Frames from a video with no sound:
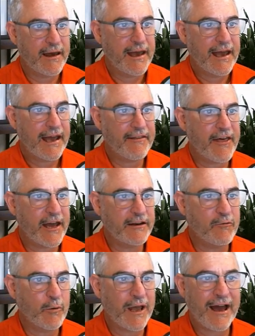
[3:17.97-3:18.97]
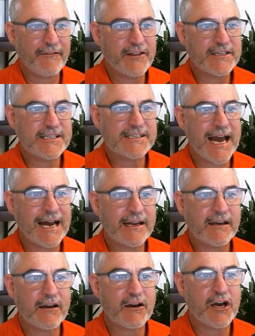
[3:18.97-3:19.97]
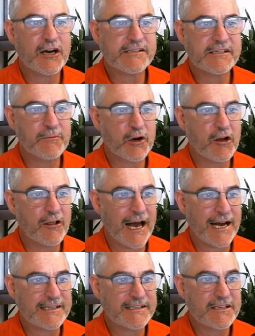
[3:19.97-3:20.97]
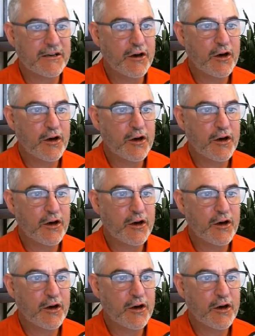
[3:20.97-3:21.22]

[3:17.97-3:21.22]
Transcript: And then we have this static customer class,